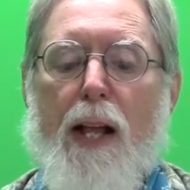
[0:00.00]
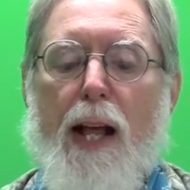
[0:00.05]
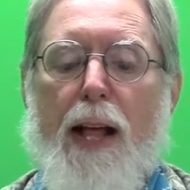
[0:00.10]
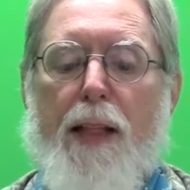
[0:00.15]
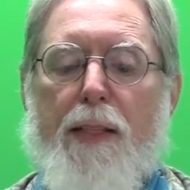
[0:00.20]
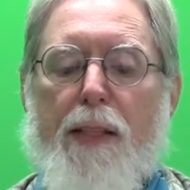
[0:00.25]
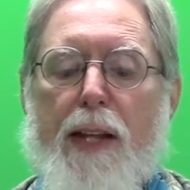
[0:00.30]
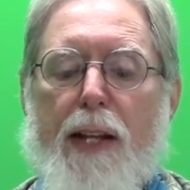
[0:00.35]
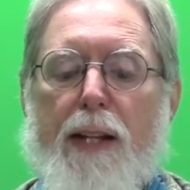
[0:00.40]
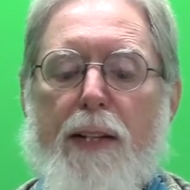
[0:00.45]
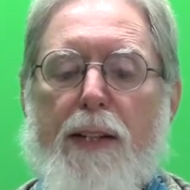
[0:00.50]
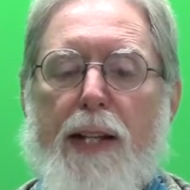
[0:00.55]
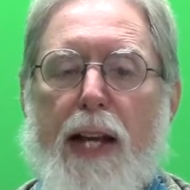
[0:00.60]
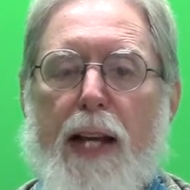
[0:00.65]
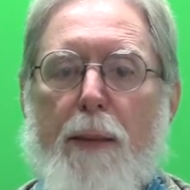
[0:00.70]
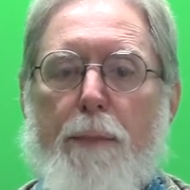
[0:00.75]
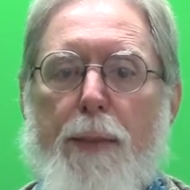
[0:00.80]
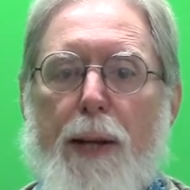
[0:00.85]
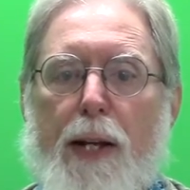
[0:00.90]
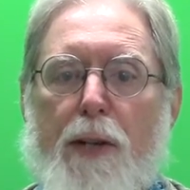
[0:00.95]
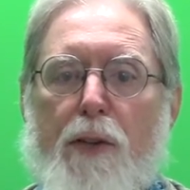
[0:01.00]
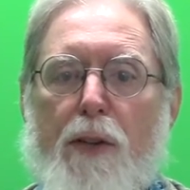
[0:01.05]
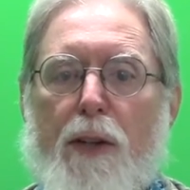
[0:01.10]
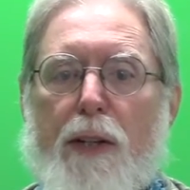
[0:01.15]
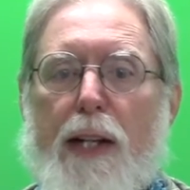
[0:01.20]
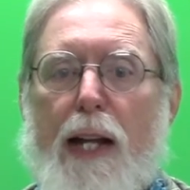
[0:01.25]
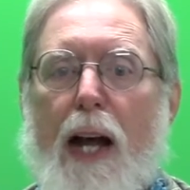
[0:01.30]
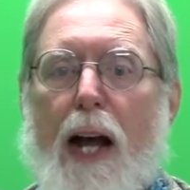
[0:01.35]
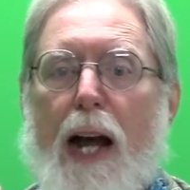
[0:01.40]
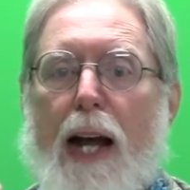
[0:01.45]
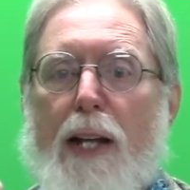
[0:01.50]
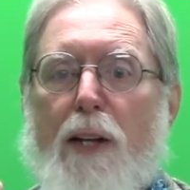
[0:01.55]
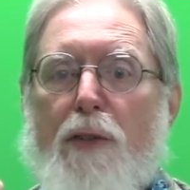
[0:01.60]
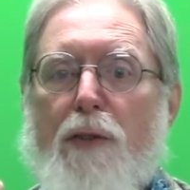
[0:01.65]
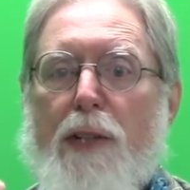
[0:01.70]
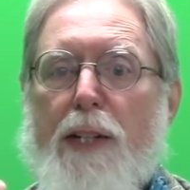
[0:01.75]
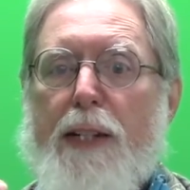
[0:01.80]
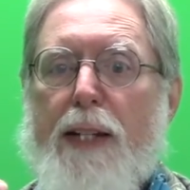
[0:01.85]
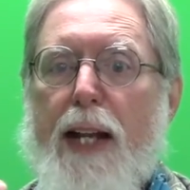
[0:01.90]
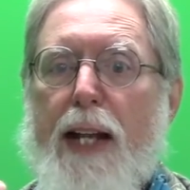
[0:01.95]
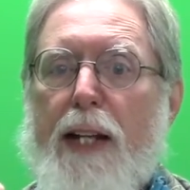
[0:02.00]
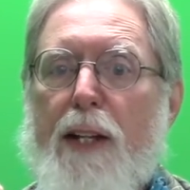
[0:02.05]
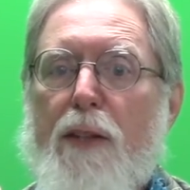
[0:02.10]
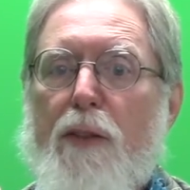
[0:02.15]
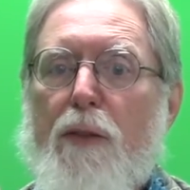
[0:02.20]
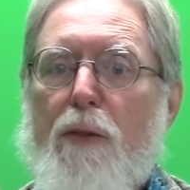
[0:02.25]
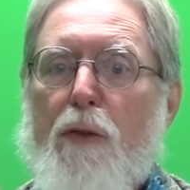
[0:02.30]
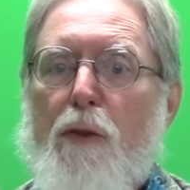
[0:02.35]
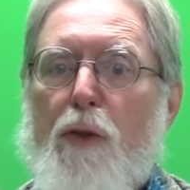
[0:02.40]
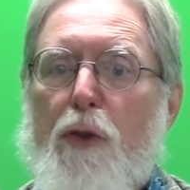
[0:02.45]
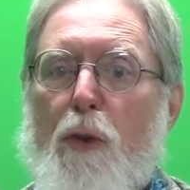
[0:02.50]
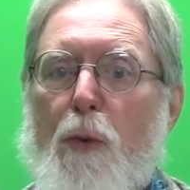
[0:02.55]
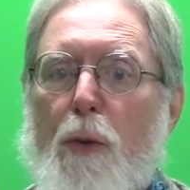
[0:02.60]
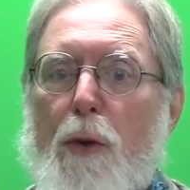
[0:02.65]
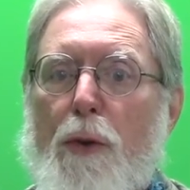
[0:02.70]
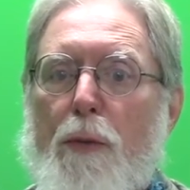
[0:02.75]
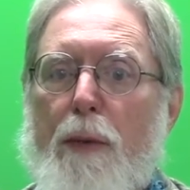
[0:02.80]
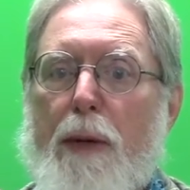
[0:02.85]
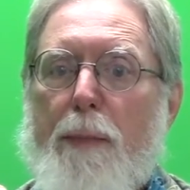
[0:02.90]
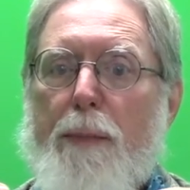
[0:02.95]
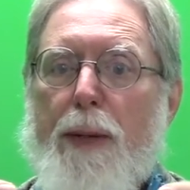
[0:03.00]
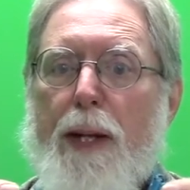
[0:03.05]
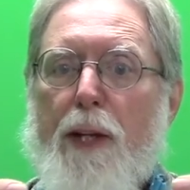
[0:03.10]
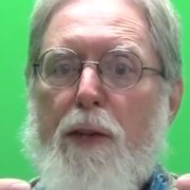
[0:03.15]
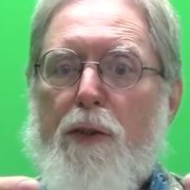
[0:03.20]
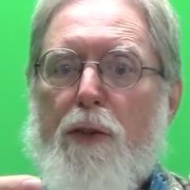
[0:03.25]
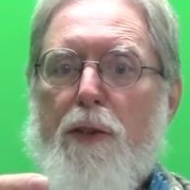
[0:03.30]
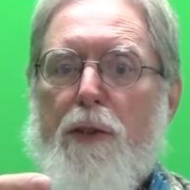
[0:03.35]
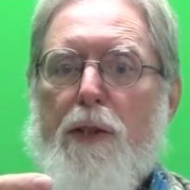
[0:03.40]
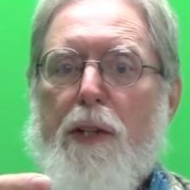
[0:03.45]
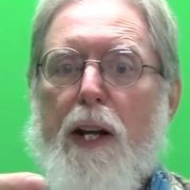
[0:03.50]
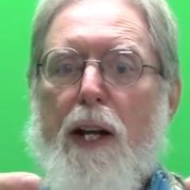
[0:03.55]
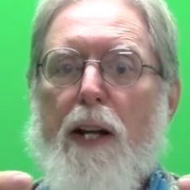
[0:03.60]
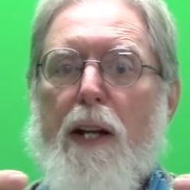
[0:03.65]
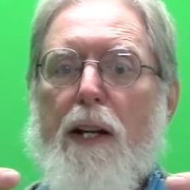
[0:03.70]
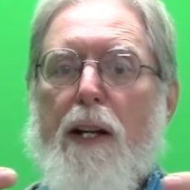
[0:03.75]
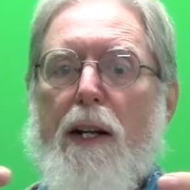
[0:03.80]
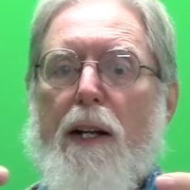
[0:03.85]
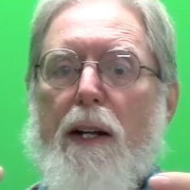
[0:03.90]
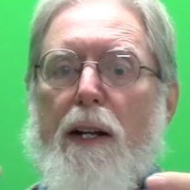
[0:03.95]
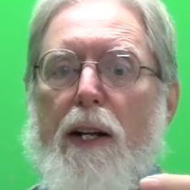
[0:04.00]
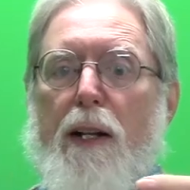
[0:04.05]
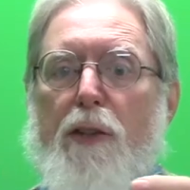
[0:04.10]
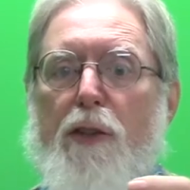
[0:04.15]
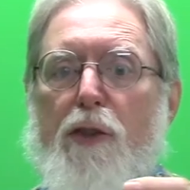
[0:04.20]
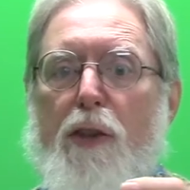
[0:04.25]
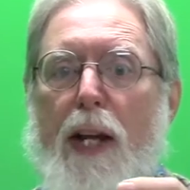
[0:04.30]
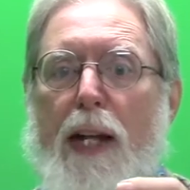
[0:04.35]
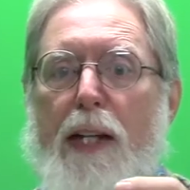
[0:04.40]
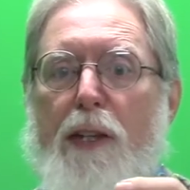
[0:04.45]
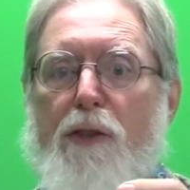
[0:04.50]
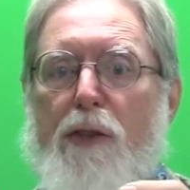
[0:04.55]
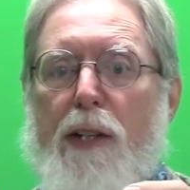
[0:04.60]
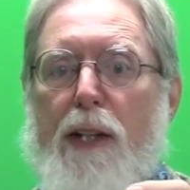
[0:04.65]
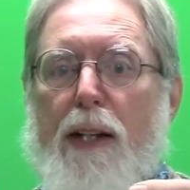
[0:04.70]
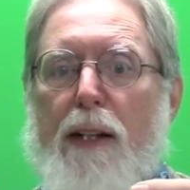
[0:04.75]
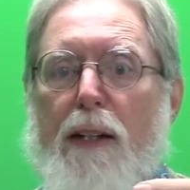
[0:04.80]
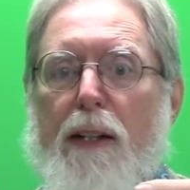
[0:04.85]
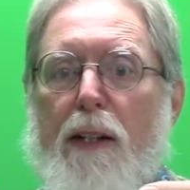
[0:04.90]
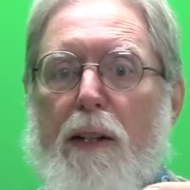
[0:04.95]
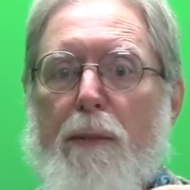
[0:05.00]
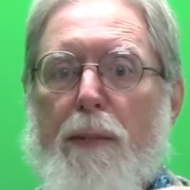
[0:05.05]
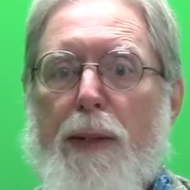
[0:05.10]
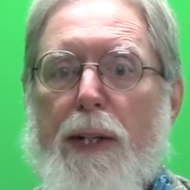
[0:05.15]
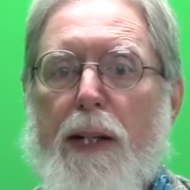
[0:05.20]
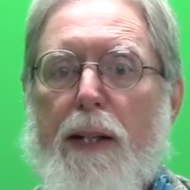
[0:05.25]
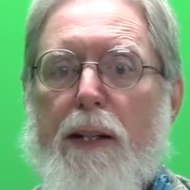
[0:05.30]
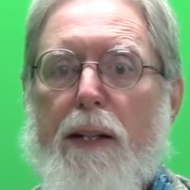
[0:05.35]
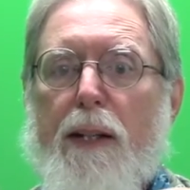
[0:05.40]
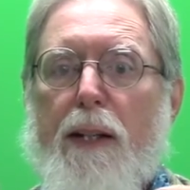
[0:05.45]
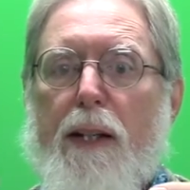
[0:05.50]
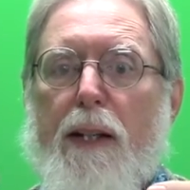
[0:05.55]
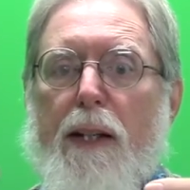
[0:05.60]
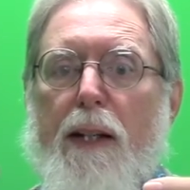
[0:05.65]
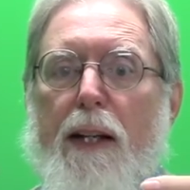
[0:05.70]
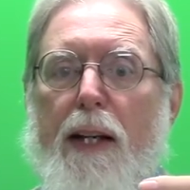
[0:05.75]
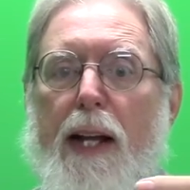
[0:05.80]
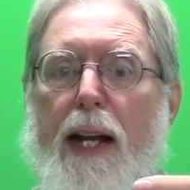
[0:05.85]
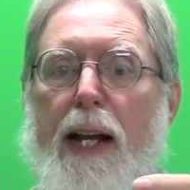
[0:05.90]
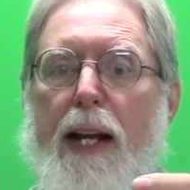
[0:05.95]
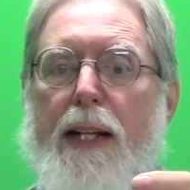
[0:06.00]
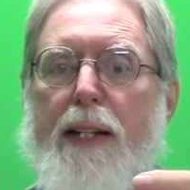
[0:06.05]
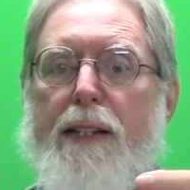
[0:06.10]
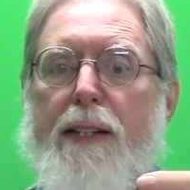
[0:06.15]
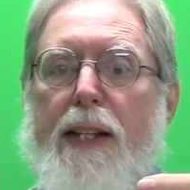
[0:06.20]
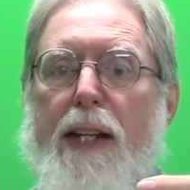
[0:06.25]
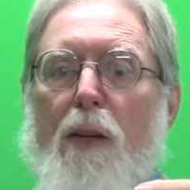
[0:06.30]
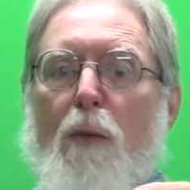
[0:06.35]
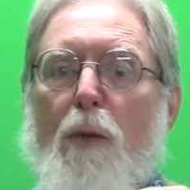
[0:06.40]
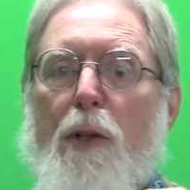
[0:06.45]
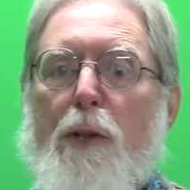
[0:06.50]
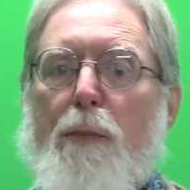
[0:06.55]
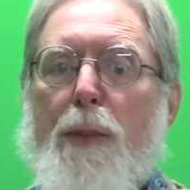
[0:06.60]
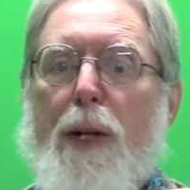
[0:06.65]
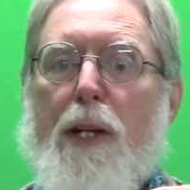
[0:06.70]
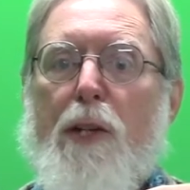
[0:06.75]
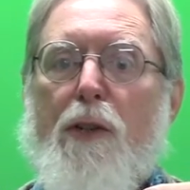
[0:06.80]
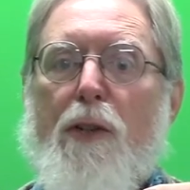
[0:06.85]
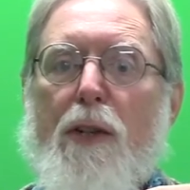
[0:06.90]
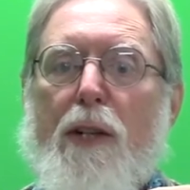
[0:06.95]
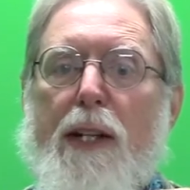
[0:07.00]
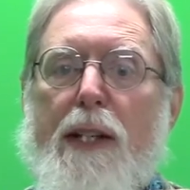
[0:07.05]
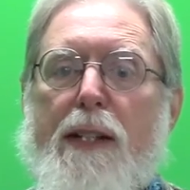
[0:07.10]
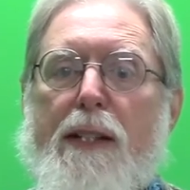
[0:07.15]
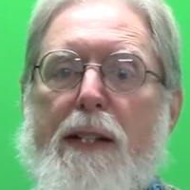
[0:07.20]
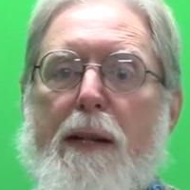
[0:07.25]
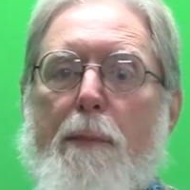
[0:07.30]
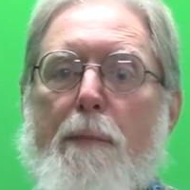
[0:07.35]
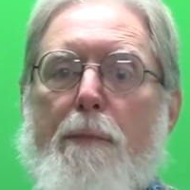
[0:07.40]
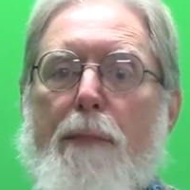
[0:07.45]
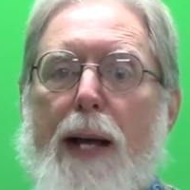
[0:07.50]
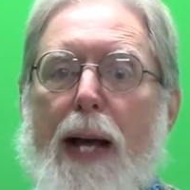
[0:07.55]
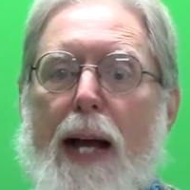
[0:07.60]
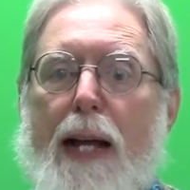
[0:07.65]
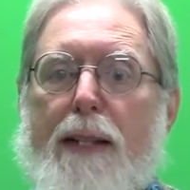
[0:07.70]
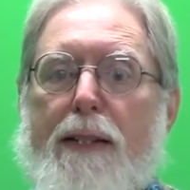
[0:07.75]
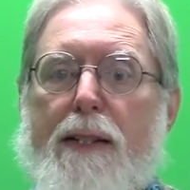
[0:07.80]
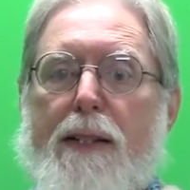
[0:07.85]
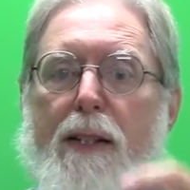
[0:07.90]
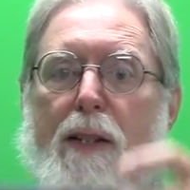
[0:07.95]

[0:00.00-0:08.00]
And then take a picture. Now I usually take 2 or 3 pictures, changing it a little bit and seeing which picture is the best.